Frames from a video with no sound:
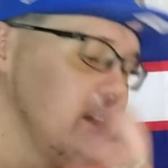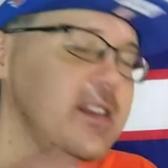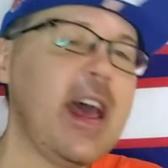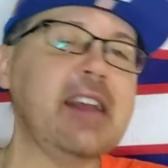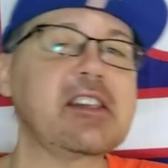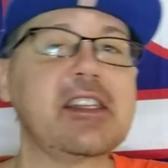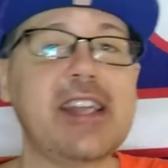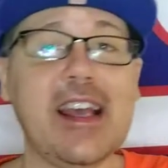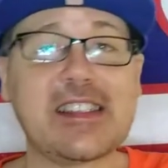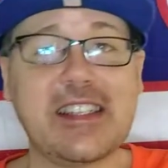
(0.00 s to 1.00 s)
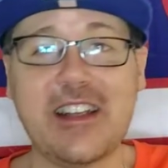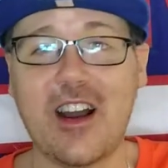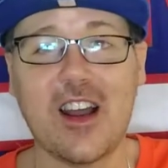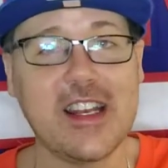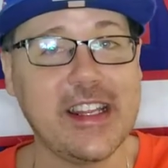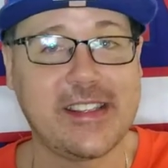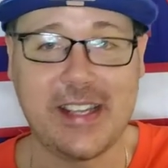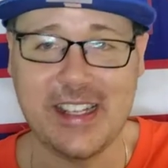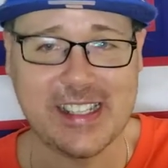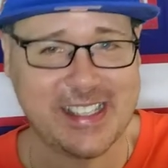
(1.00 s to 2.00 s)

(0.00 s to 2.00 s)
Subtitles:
Next contestant on it.